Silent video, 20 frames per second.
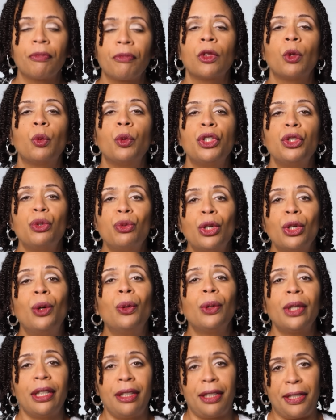When you don't
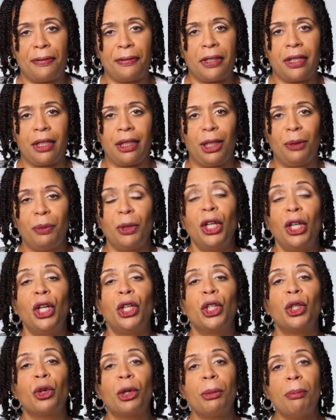get enough sleep,
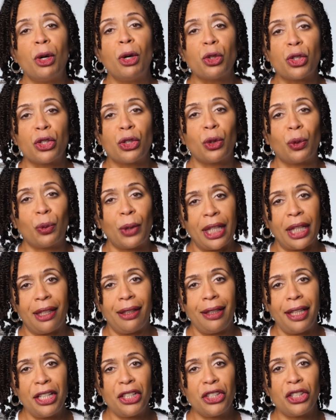your emotional
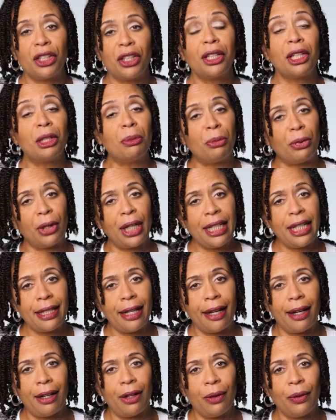regulation can break
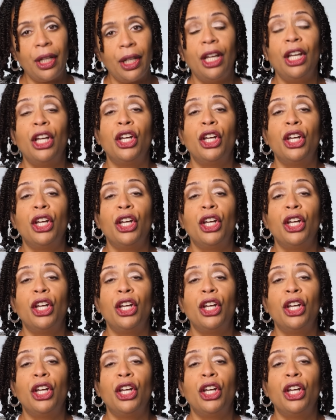down,